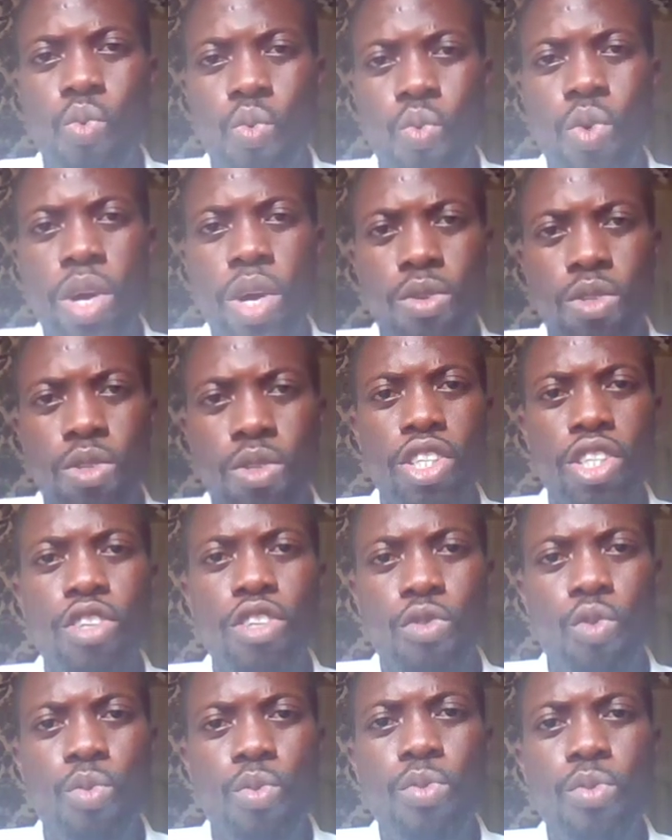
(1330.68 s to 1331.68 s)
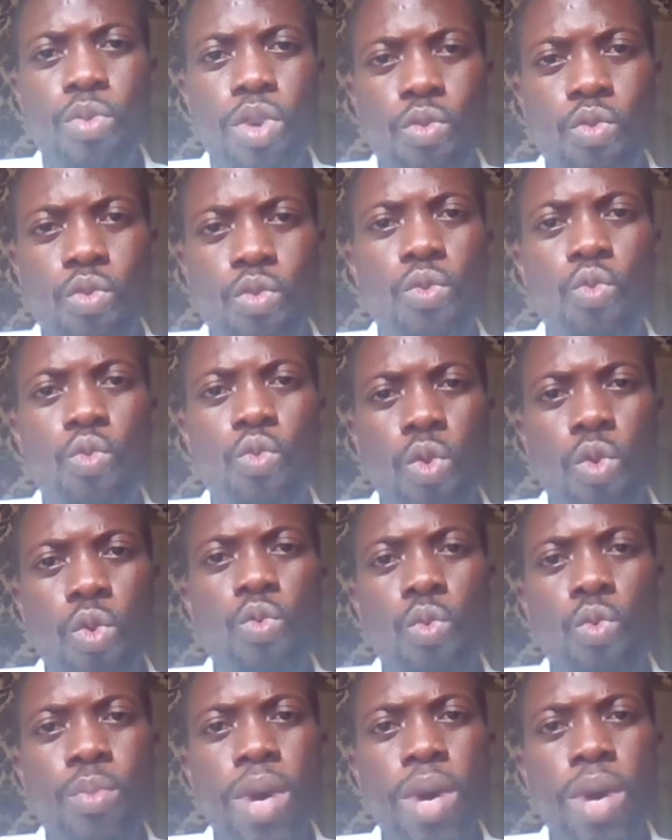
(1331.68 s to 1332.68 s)
when children of women, when
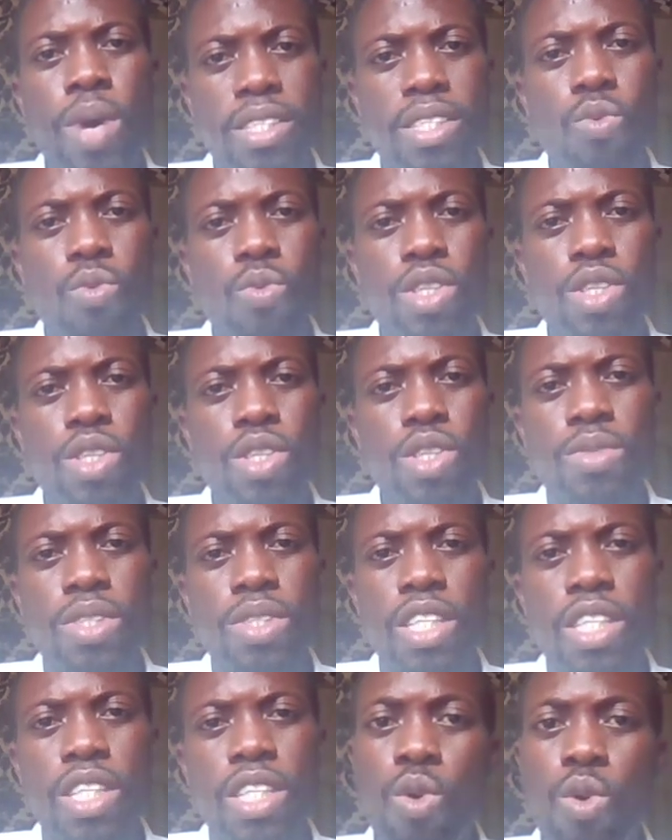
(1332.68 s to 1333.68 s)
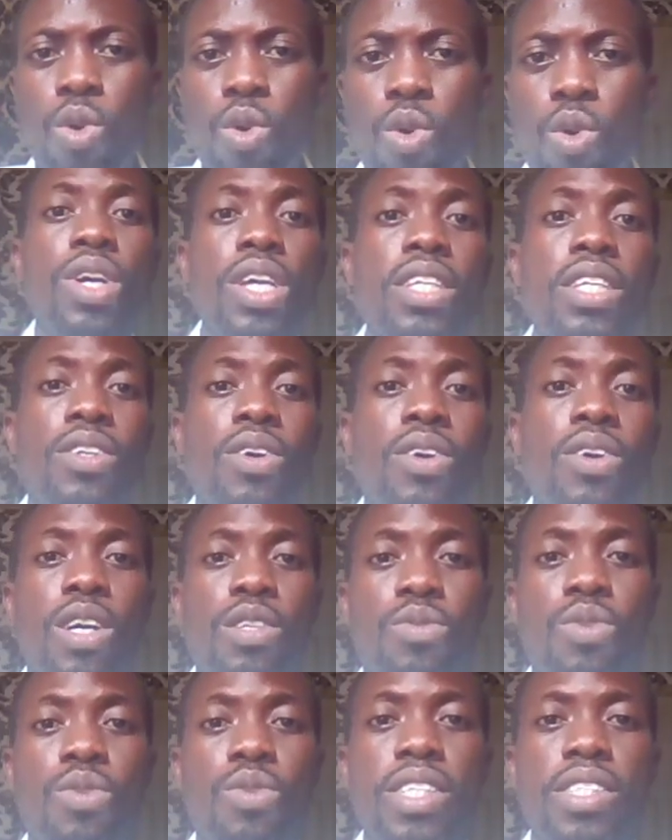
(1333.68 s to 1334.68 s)
humanity wants something, they go for it, all
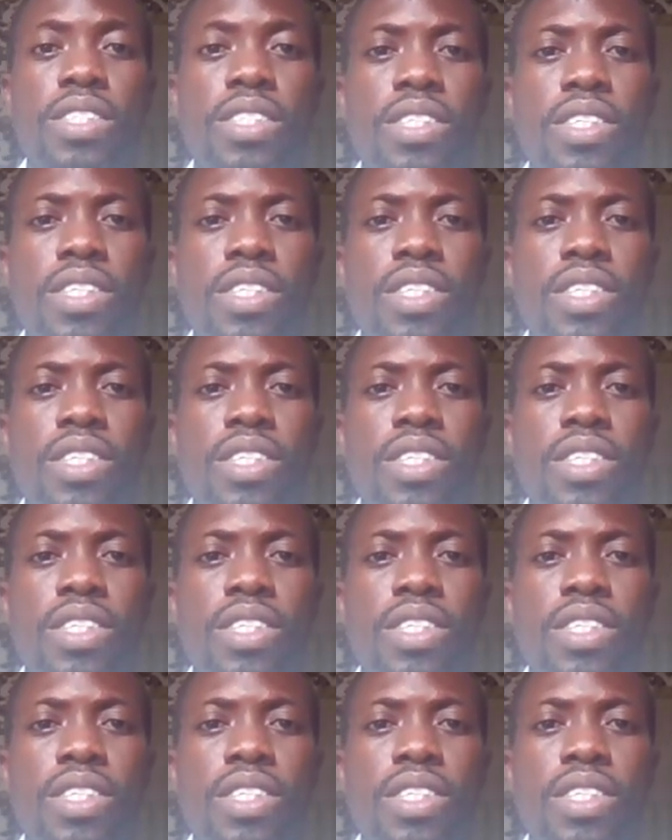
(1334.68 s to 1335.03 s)
out for it.